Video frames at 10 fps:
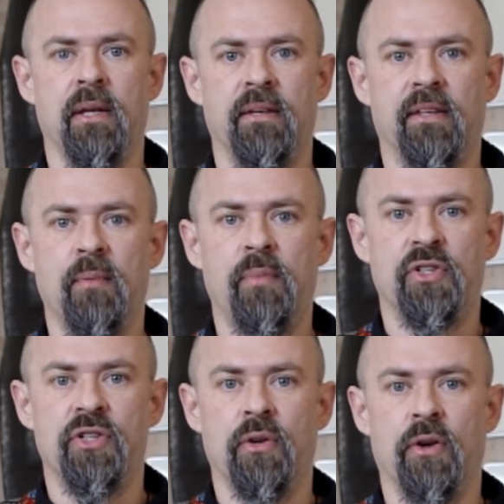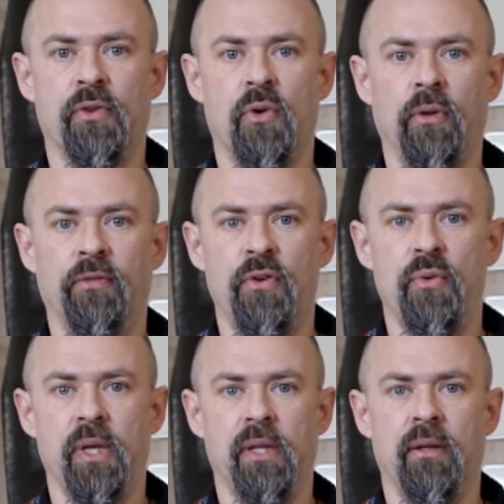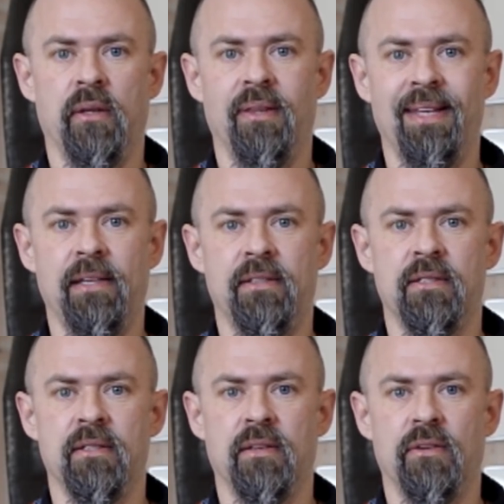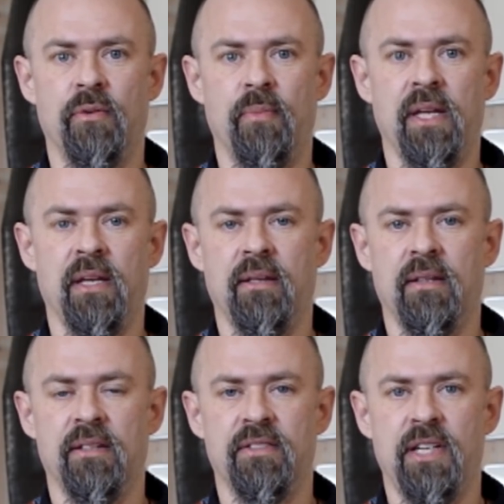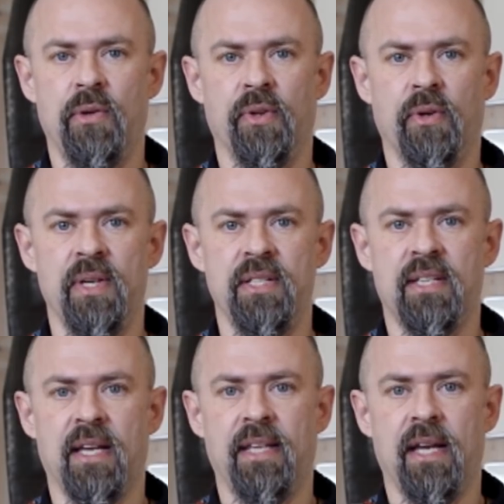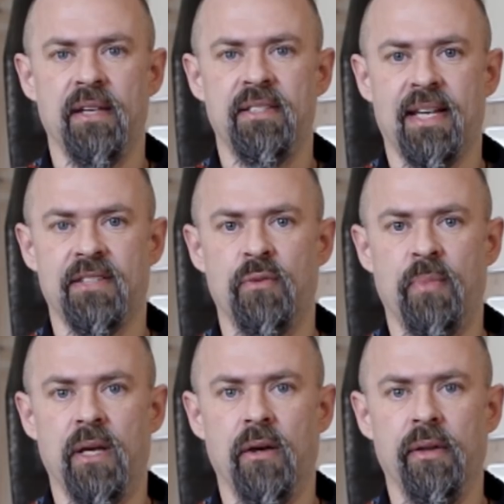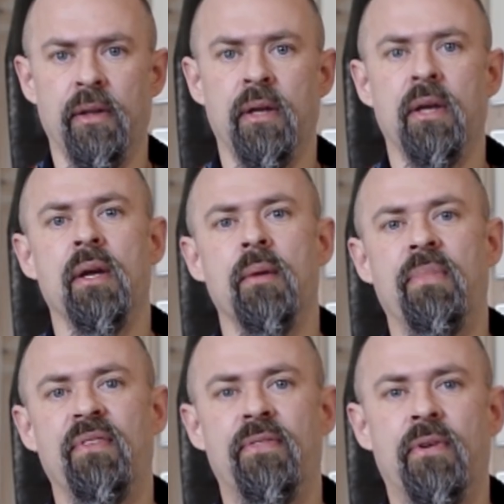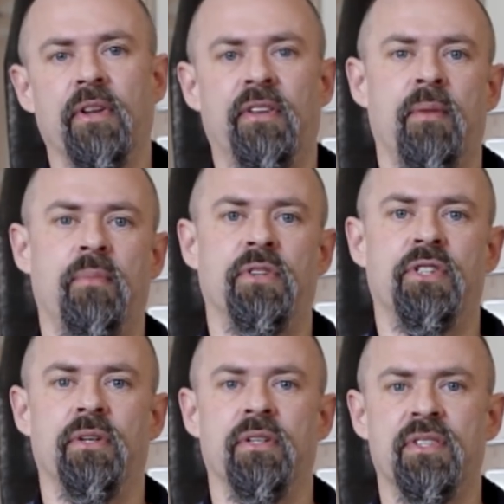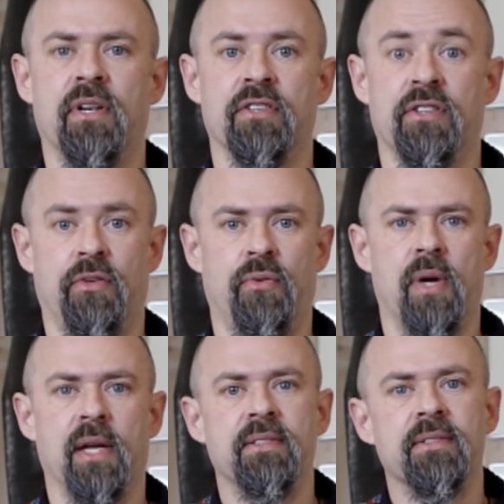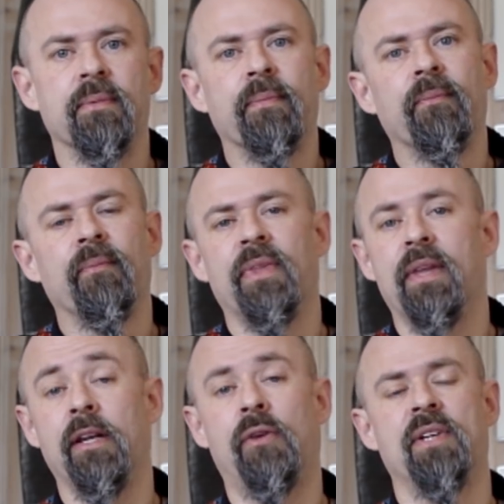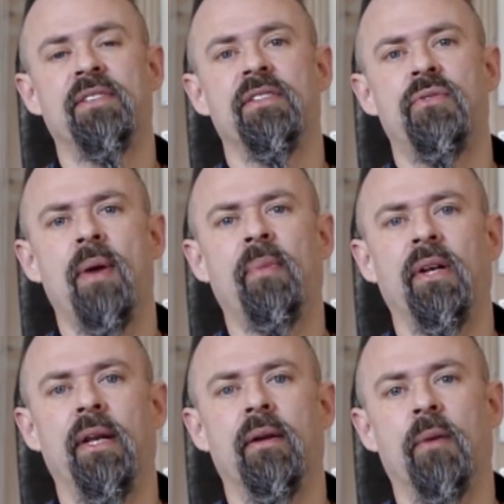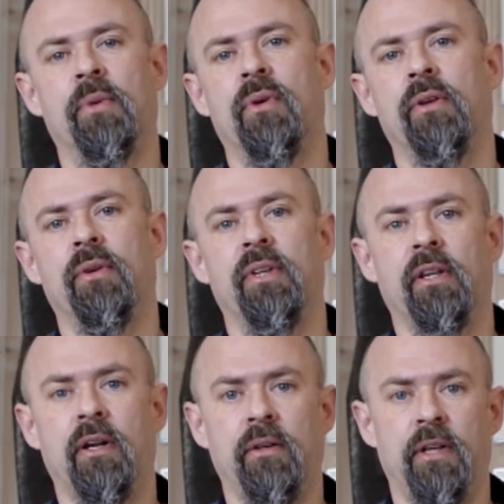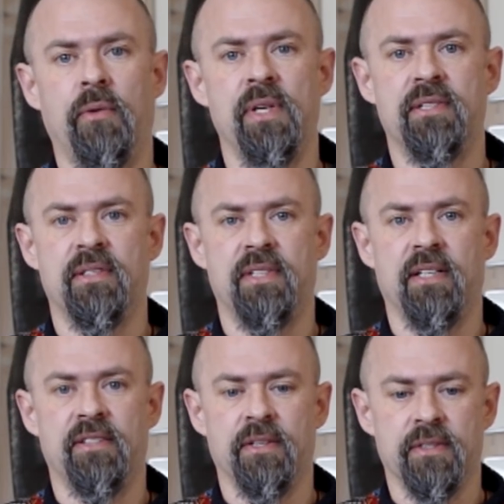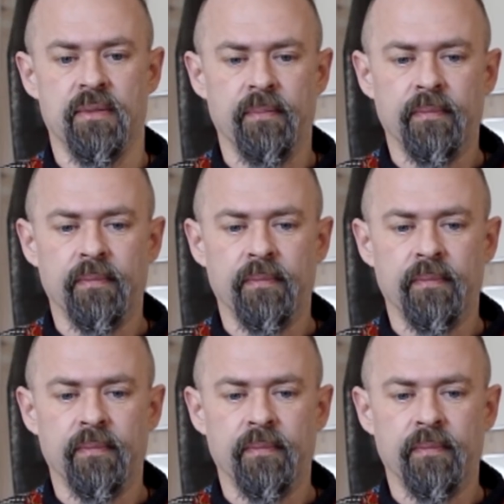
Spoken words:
The temperature of the whole fluid needs to be 0 degrees and the ice has to be gone before the temperature starts to rise. Then it rises rapidly up to 100 degrees Celsius.